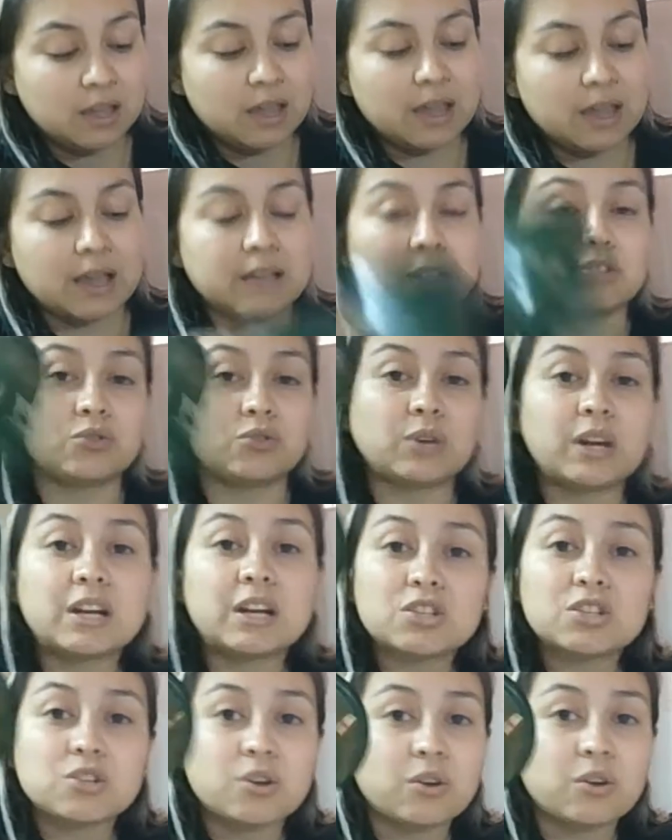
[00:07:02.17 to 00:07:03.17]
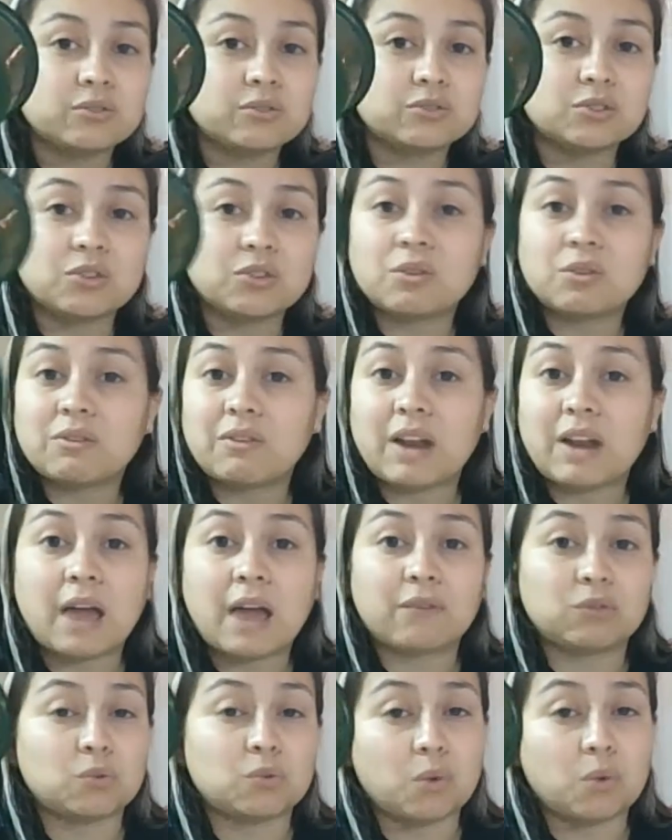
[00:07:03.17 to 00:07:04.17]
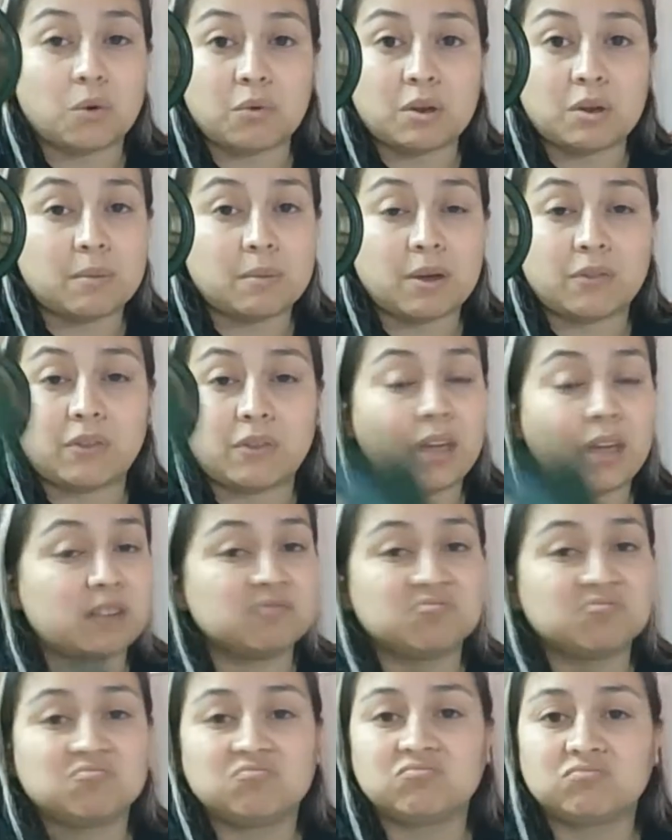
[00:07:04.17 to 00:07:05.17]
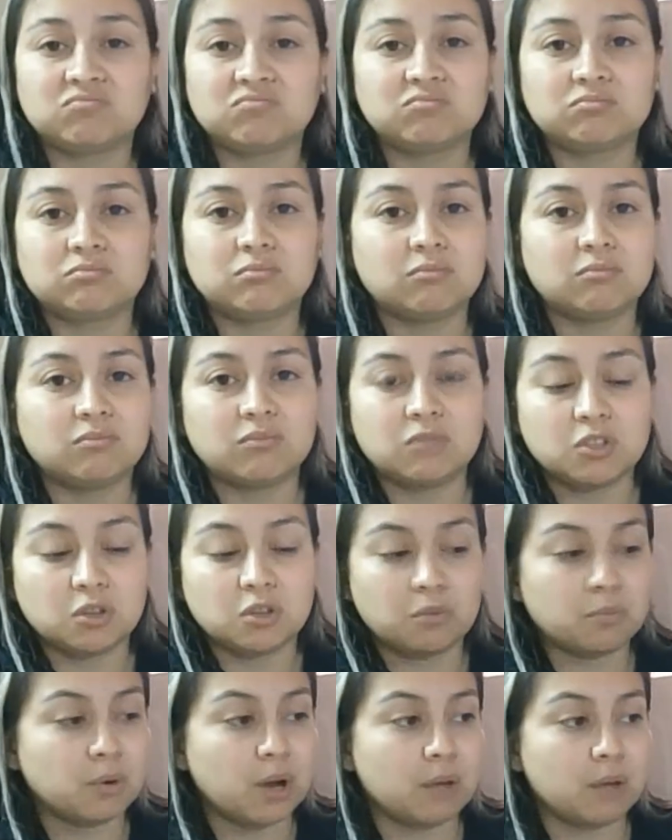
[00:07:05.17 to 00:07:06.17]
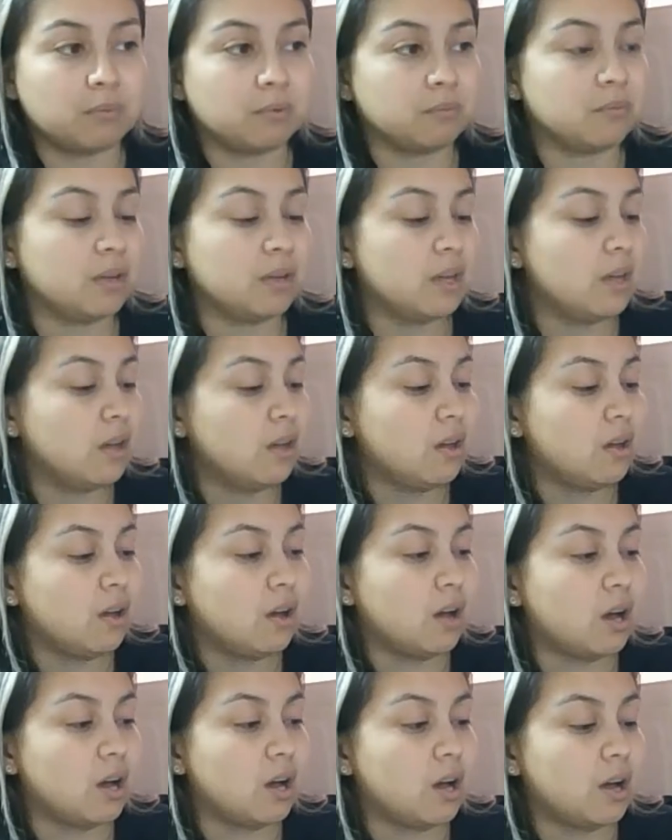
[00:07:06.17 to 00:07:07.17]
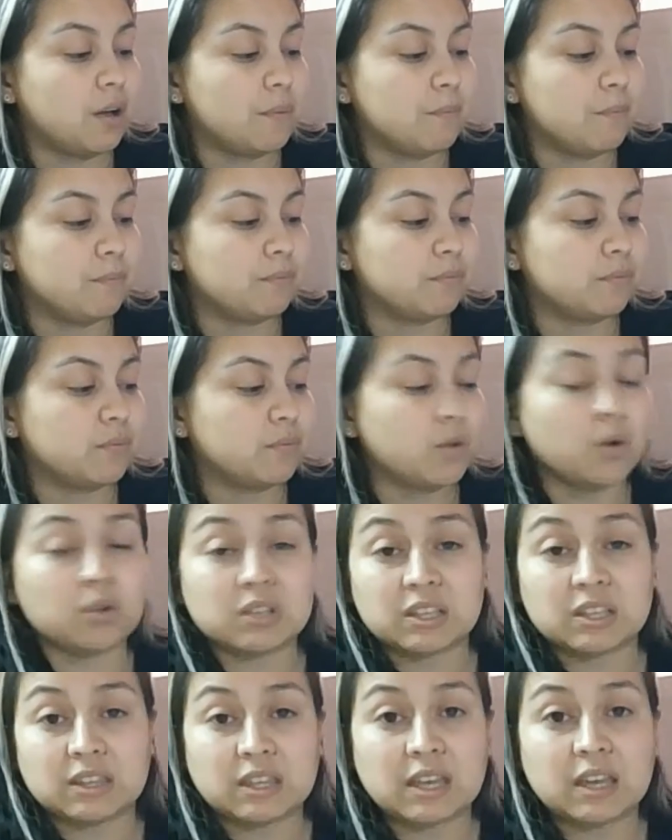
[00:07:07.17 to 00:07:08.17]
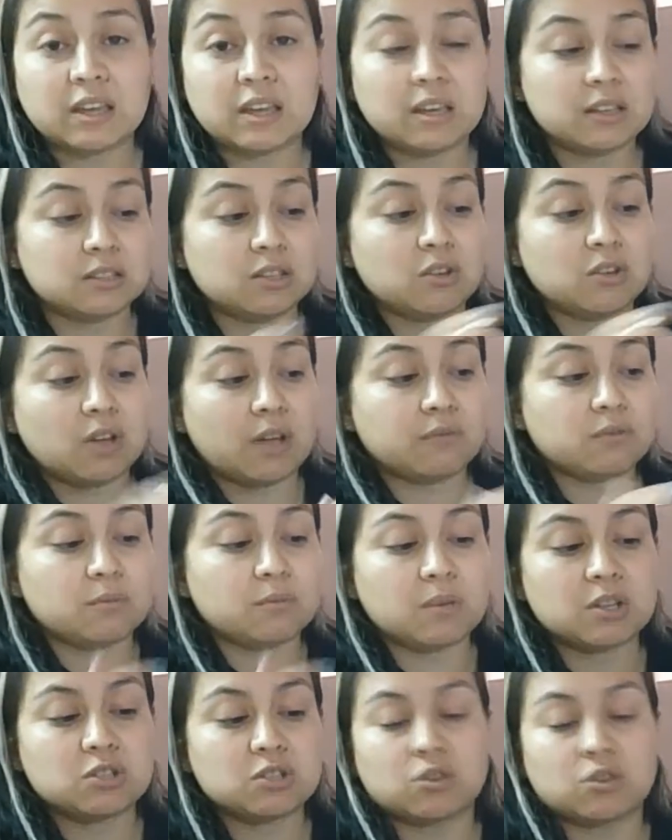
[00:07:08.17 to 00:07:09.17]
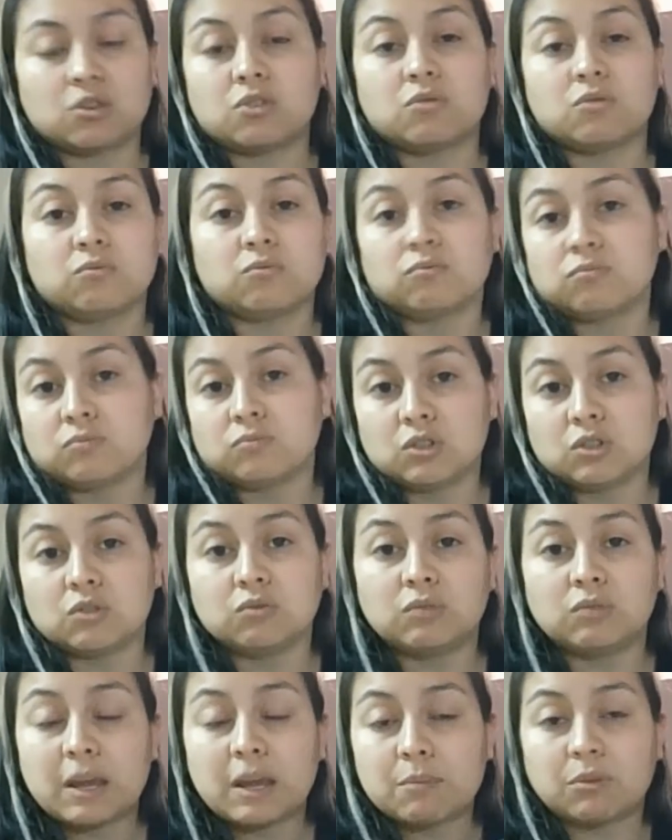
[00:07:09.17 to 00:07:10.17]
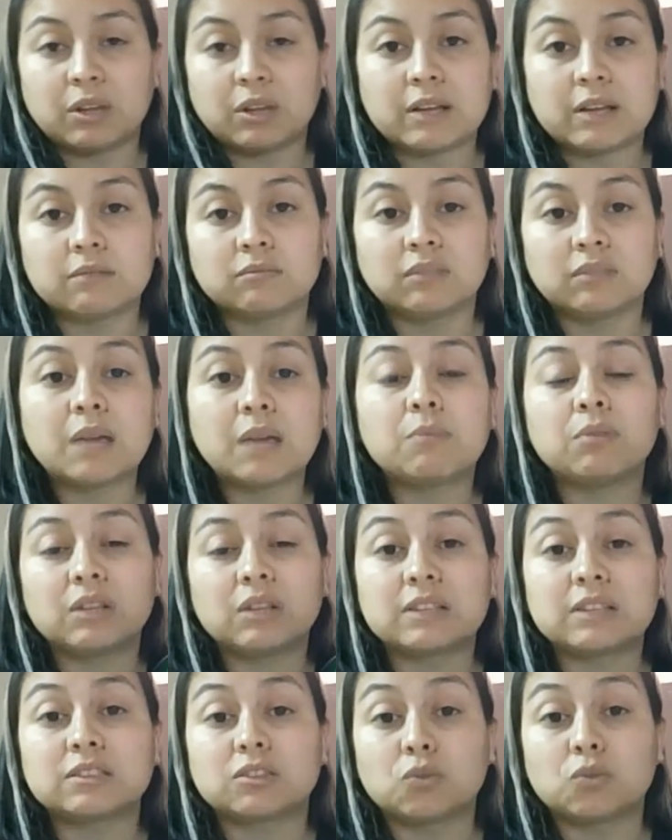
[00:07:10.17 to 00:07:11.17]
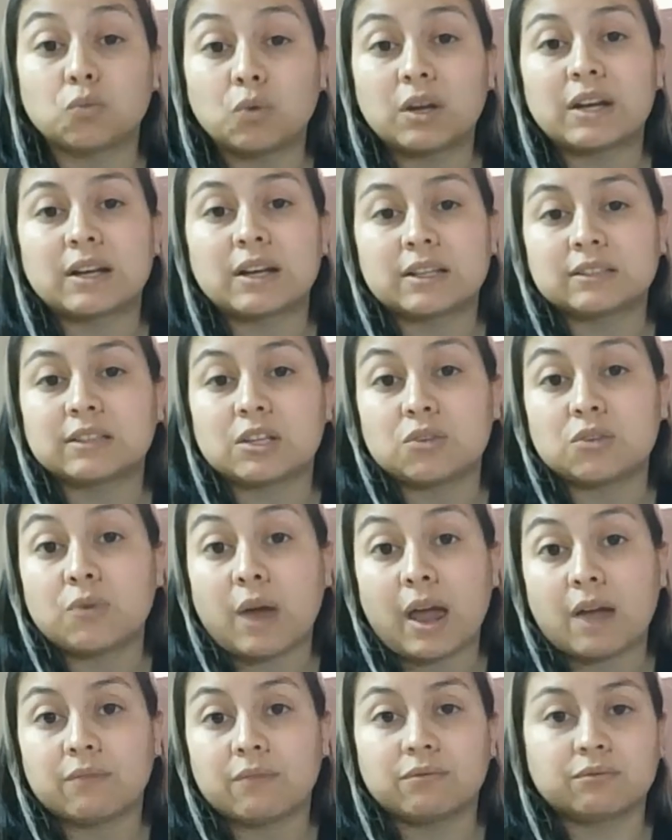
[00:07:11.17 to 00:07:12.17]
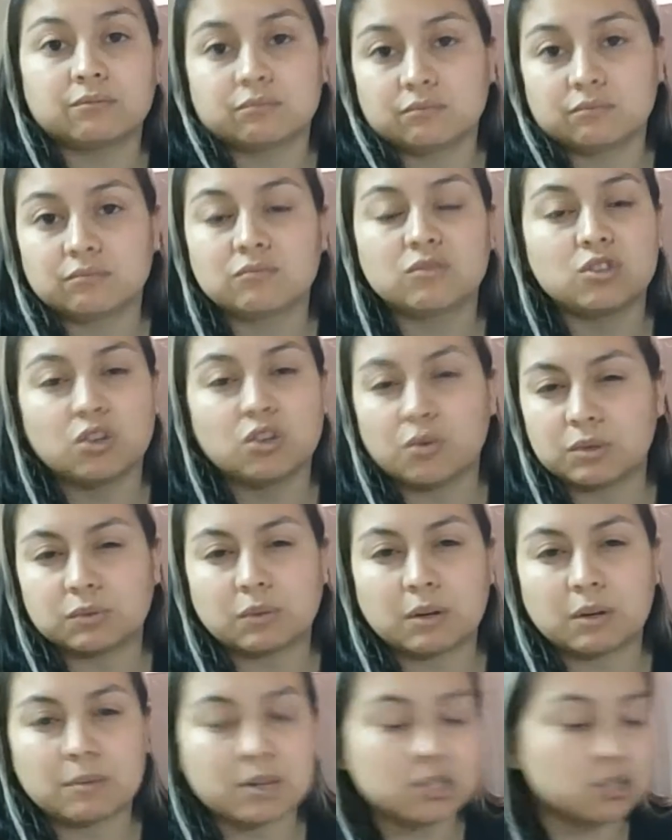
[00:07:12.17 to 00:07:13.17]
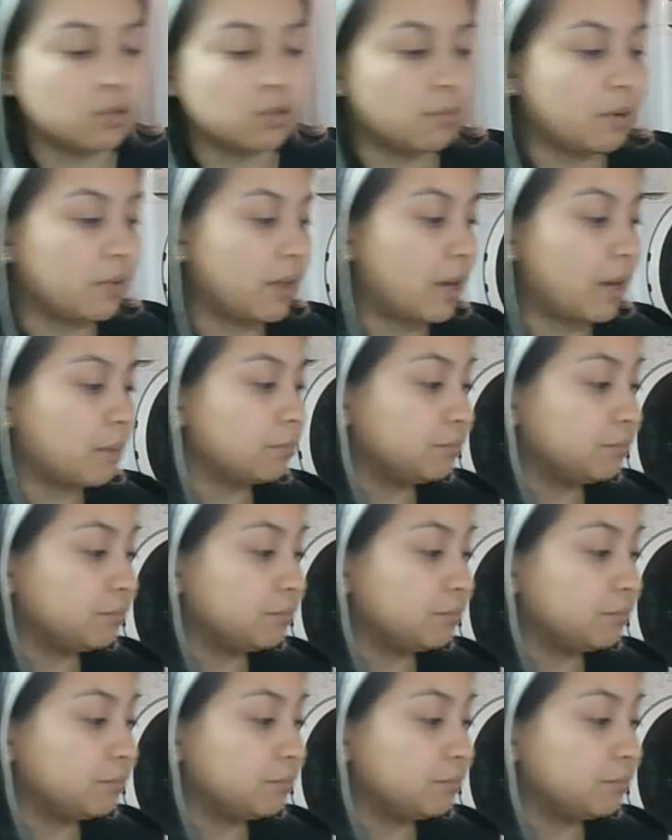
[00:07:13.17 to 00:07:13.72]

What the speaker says: It has drainage holes, so you don't even have to worry about that. No problem. Only thing is that you have to make sure you label it. Label it to what it is that you have. You always want to make sure about that.